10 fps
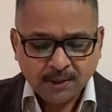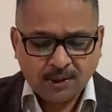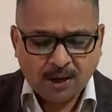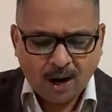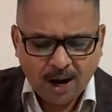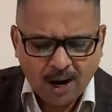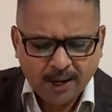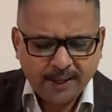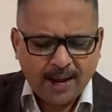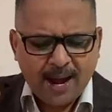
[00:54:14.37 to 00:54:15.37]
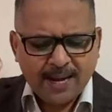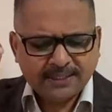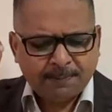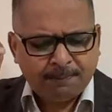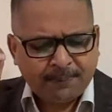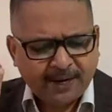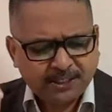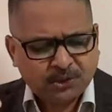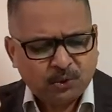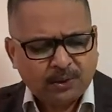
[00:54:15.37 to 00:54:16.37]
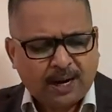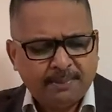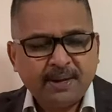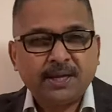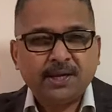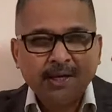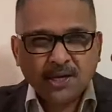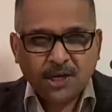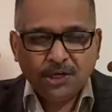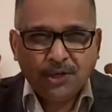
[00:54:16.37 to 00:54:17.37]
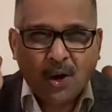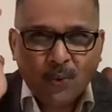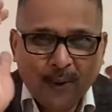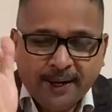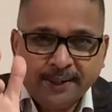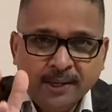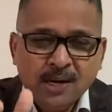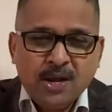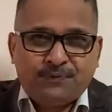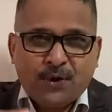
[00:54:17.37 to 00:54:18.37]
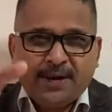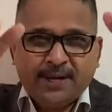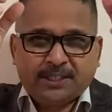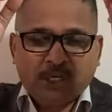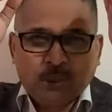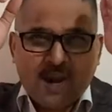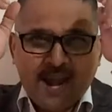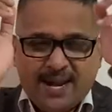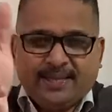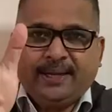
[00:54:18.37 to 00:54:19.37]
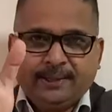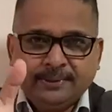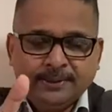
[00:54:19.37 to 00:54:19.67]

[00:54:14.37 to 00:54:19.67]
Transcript: god has a breakthrough coming in your way if you're addicted to anything